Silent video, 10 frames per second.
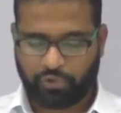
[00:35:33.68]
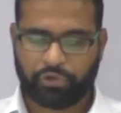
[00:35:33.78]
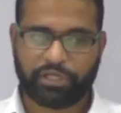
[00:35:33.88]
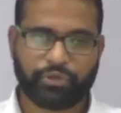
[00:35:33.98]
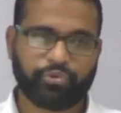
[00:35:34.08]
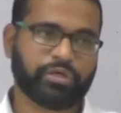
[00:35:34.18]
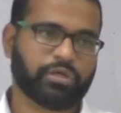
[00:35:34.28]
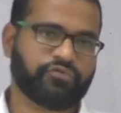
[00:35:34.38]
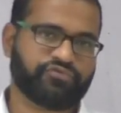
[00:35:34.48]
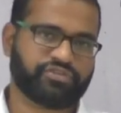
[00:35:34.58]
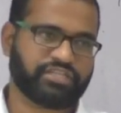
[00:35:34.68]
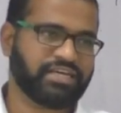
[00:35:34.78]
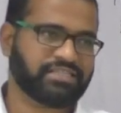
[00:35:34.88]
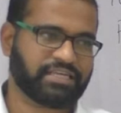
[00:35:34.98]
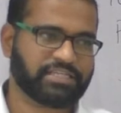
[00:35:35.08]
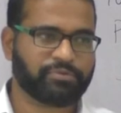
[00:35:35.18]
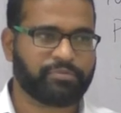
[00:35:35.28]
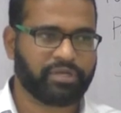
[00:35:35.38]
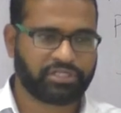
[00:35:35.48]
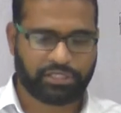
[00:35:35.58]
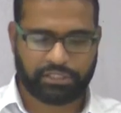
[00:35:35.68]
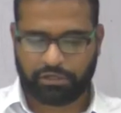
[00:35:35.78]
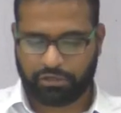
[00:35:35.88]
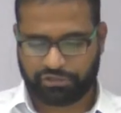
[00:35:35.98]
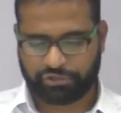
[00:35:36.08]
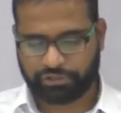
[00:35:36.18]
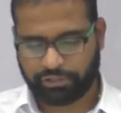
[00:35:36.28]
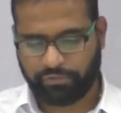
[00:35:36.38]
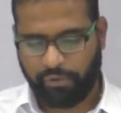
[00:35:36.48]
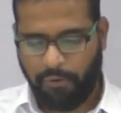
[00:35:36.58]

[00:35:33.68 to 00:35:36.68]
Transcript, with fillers: only union of states has been mentioned in the constitution